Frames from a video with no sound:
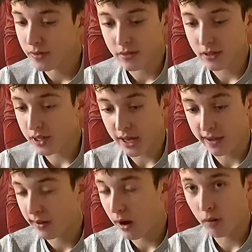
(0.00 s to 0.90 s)
yeah,
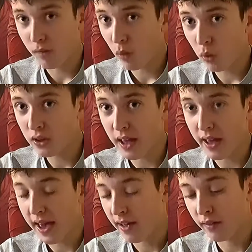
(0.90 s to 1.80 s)
out of all the
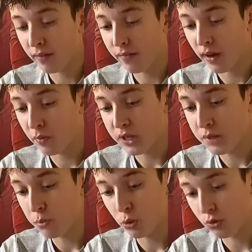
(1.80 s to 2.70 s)
Fenway
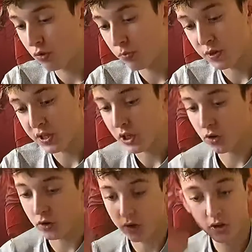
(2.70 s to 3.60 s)
Sports Group
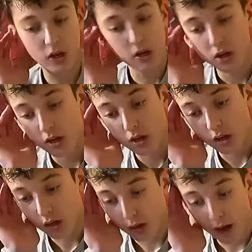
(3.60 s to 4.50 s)
decisions,
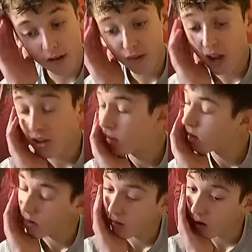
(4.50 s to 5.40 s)
uh, I've liked
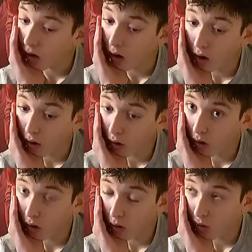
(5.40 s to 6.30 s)

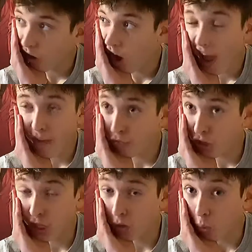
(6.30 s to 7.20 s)
every
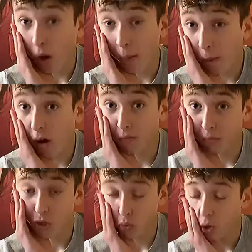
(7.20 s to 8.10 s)
single one apart from
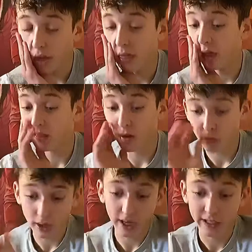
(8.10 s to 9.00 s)
this one. I think they
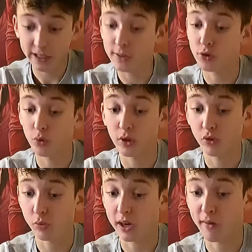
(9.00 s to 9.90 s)
really need to sort this
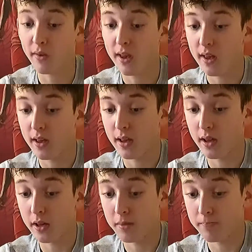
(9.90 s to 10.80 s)
one out.
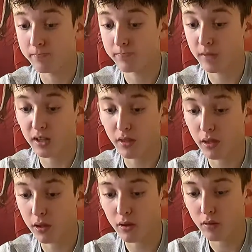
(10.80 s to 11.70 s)
Um, and I
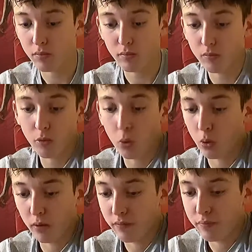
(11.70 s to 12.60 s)
think all of